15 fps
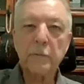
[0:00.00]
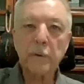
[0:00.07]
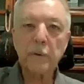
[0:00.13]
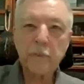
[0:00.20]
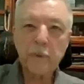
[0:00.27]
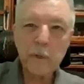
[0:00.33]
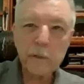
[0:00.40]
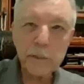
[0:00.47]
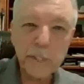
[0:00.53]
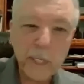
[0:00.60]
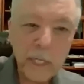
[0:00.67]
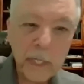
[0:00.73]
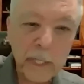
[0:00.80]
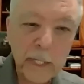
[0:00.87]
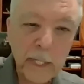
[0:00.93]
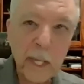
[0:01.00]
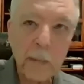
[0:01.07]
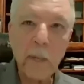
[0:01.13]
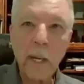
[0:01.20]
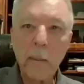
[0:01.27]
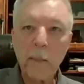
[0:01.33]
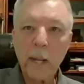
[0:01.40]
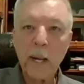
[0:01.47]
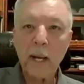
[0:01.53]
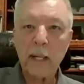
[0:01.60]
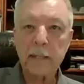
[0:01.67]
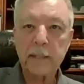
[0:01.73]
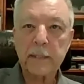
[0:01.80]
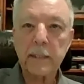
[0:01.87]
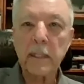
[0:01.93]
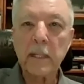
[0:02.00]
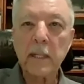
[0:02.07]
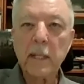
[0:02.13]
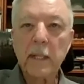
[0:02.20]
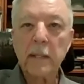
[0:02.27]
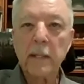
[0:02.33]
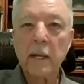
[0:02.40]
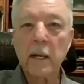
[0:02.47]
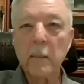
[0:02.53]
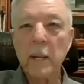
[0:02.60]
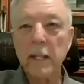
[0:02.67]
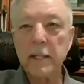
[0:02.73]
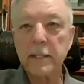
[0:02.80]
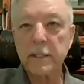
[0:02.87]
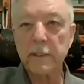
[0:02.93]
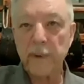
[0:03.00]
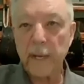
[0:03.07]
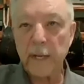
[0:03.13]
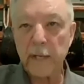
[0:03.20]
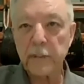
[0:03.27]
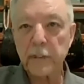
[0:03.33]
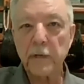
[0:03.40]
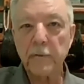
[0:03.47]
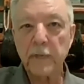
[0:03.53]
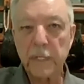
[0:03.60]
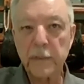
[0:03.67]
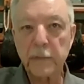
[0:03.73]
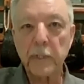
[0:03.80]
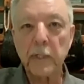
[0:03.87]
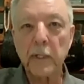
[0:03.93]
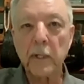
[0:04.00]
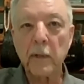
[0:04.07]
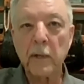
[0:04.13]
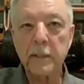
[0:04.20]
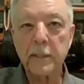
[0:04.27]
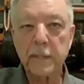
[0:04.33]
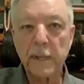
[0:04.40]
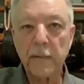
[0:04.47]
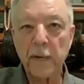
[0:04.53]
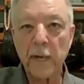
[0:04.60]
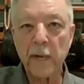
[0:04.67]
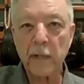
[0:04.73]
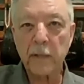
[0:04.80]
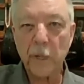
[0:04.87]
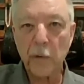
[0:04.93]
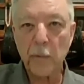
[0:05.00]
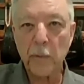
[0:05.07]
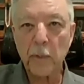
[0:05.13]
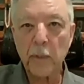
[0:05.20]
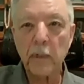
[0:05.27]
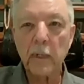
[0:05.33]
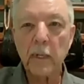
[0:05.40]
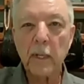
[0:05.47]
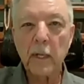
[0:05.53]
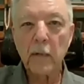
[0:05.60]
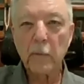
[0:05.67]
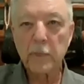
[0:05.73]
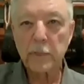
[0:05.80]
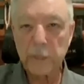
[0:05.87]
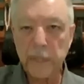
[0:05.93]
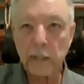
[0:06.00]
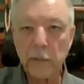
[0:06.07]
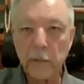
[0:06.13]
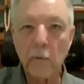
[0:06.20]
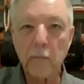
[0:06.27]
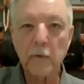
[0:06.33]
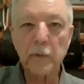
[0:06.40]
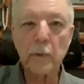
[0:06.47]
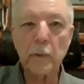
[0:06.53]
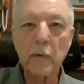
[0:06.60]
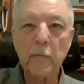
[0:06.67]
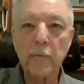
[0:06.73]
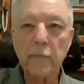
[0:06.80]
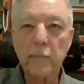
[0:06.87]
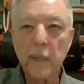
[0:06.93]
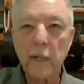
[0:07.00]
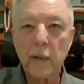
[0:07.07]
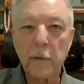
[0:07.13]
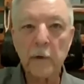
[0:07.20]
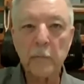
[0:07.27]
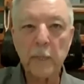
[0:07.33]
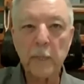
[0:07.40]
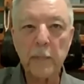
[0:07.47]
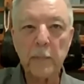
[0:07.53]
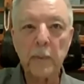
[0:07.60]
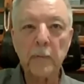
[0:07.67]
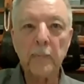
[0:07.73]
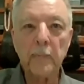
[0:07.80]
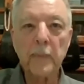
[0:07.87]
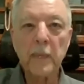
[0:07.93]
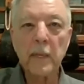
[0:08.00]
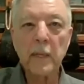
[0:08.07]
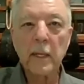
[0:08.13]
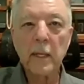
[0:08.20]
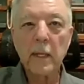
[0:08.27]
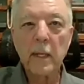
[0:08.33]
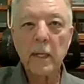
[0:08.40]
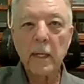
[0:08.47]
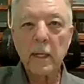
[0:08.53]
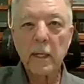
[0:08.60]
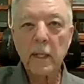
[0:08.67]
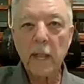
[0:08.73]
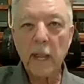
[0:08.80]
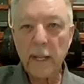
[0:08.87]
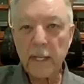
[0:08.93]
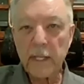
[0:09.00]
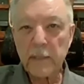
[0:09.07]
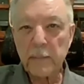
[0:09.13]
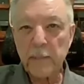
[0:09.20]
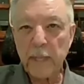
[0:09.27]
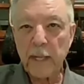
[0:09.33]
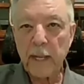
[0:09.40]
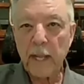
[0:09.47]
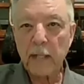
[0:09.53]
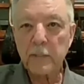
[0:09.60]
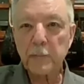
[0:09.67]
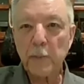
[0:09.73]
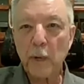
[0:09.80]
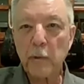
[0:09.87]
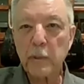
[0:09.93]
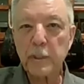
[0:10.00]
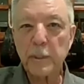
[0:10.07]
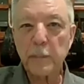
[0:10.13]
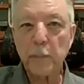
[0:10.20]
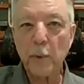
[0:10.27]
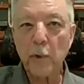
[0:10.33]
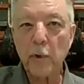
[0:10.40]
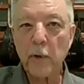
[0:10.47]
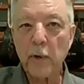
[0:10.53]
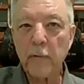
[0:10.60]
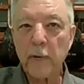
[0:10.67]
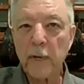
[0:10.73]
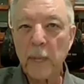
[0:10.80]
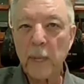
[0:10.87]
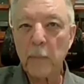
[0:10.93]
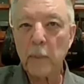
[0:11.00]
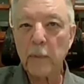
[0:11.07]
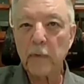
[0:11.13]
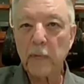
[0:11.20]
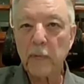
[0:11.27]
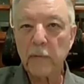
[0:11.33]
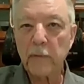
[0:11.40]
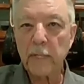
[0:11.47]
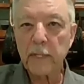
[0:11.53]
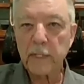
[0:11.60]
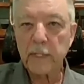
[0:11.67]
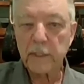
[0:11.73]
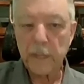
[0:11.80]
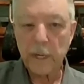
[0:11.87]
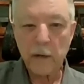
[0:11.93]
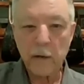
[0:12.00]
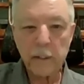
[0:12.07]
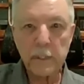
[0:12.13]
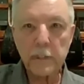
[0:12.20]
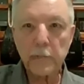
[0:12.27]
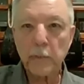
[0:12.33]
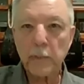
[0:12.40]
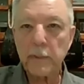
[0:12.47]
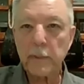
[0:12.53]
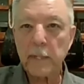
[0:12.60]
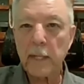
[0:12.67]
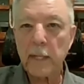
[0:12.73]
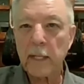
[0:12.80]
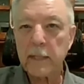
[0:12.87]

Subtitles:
He refused to condemn the Hamas invasion of Israel on 7 October, which killed over 1,200 people. Qadi has been an outspoken supporter of a number of convicted terrorists with